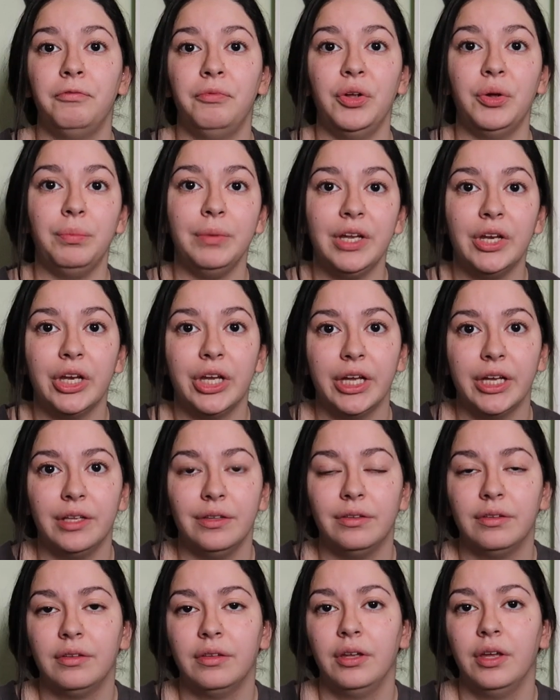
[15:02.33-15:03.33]
filming
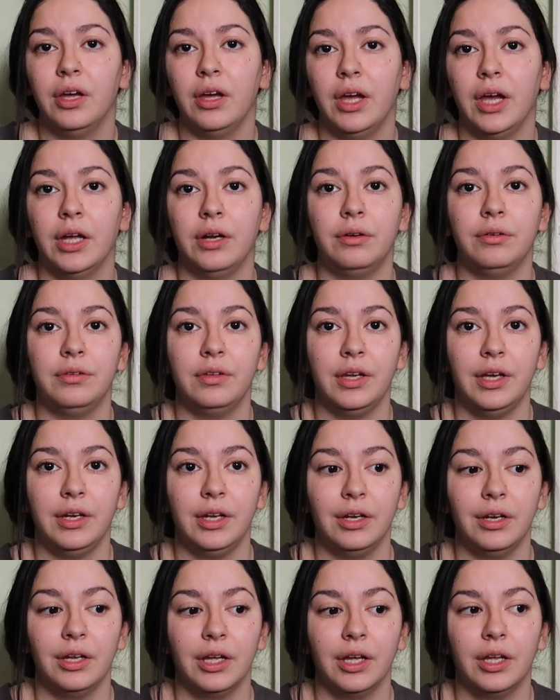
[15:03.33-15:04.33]
it,
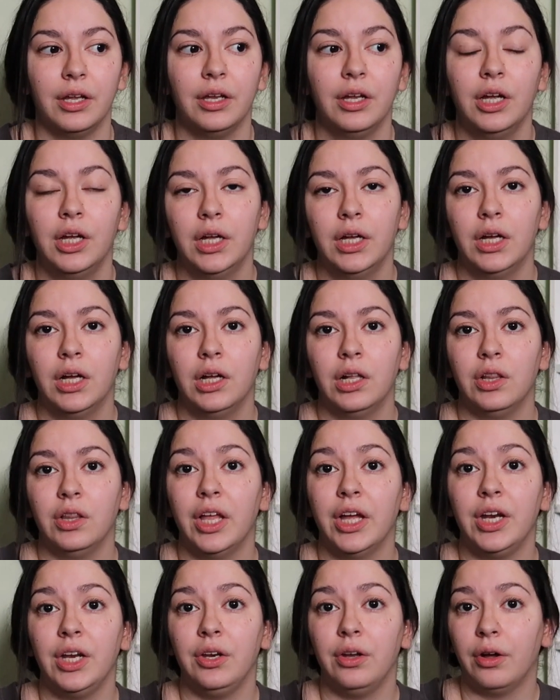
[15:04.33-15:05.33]
annotating it,
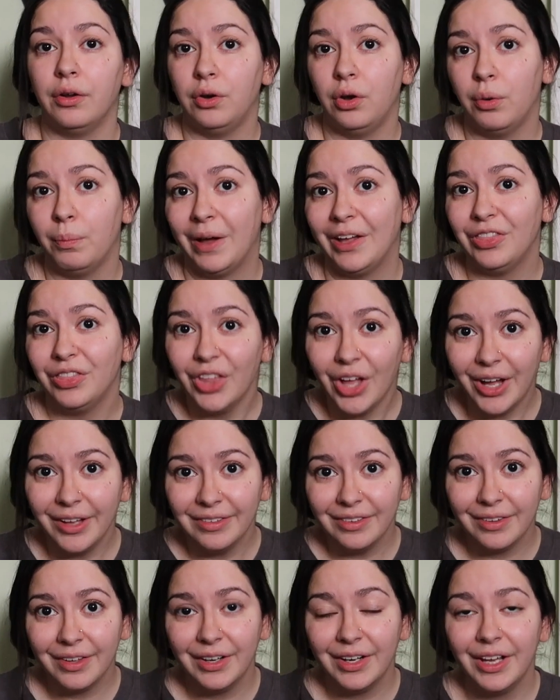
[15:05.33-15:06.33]
letting y'all know my
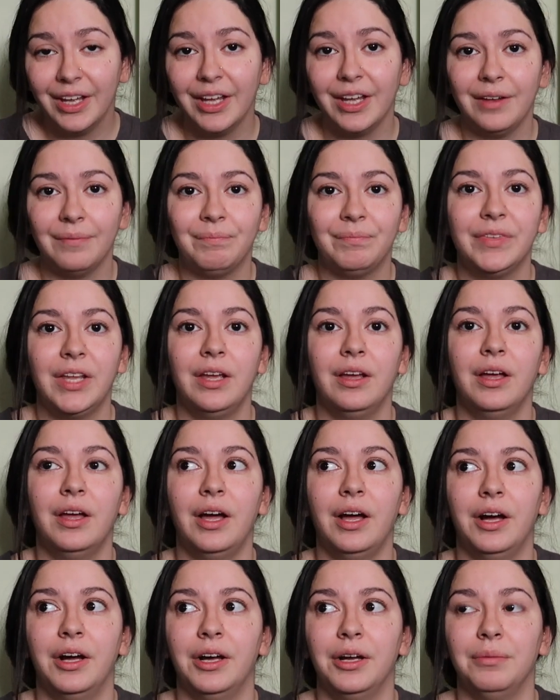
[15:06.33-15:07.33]
thoughts on it,
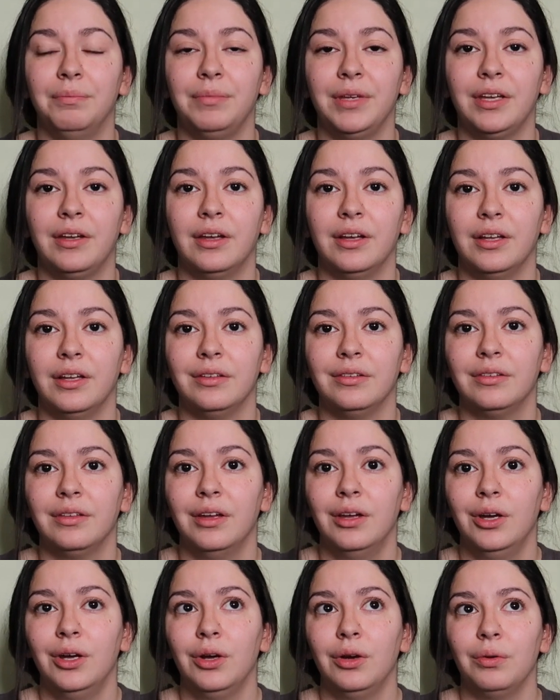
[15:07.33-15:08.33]
because
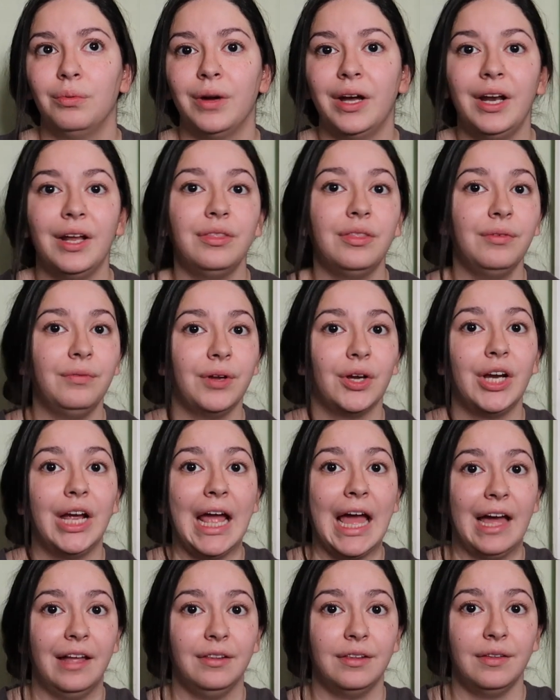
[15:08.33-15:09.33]
right at the
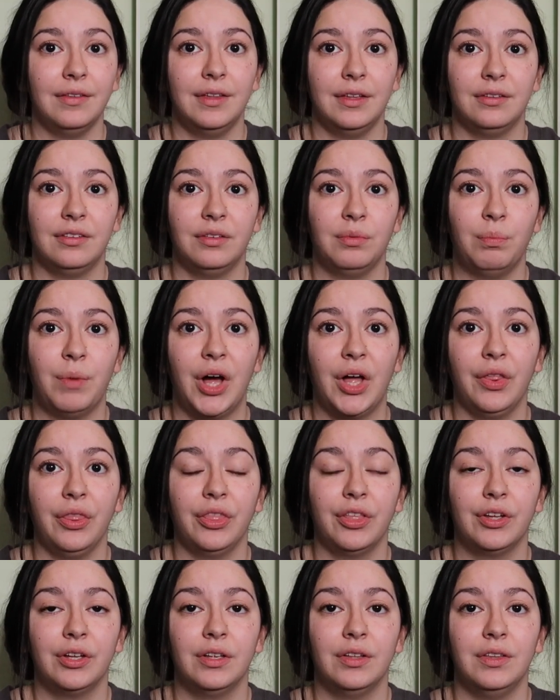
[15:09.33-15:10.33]
very end of this
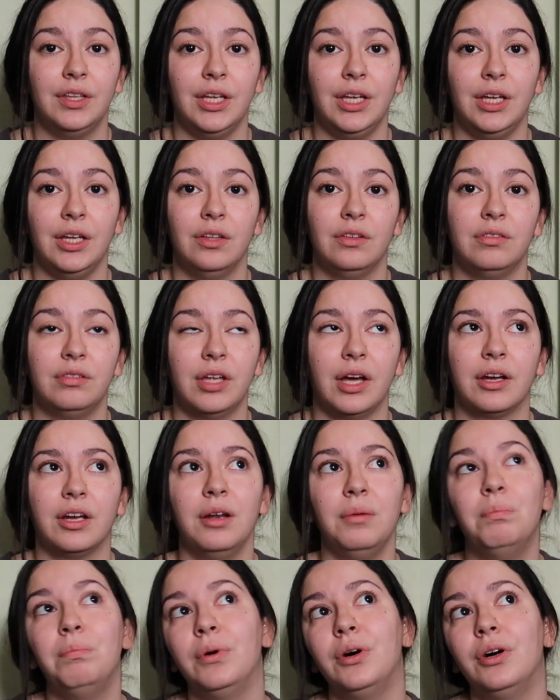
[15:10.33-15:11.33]
month, the
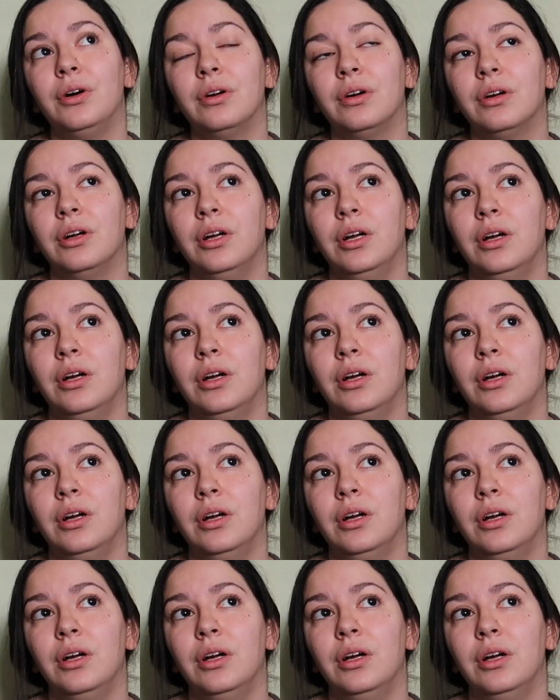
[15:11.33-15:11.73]
second book,